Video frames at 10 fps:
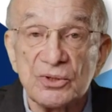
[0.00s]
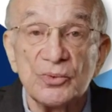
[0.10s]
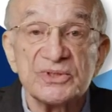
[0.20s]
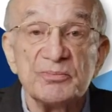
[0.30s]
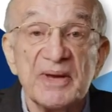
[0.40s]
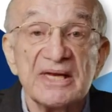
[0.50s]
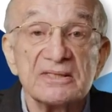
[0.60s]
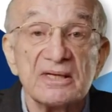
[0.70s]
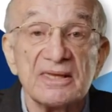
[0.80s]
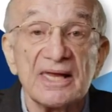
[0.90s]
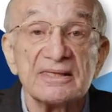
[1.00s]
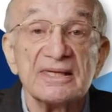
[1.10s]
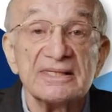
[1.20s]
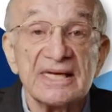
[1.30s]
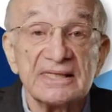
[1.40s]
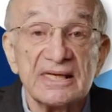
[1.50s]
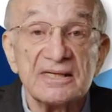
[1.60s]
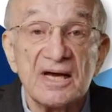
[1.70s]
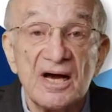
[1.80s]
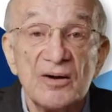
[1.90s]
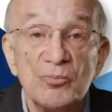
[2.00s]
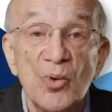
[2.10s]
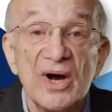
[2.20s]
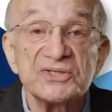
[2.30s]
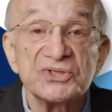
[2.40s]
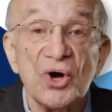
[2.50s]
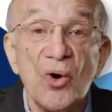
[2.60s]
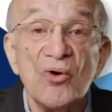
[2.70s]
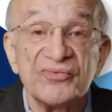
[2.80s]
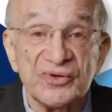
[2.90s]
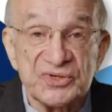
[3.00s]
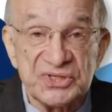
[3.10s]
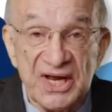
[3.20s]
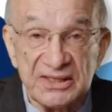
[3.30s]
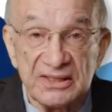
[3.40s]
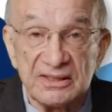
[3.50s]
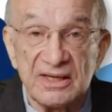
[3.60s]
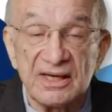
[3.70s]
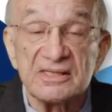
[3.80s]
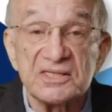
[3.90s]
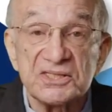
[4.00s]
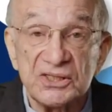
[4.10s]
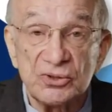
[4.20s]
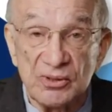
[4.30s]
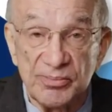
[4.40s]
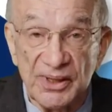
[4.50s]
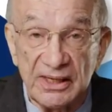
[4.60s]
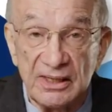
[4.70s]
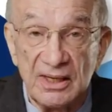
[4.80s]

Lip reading: which meant that net income was overstated considerably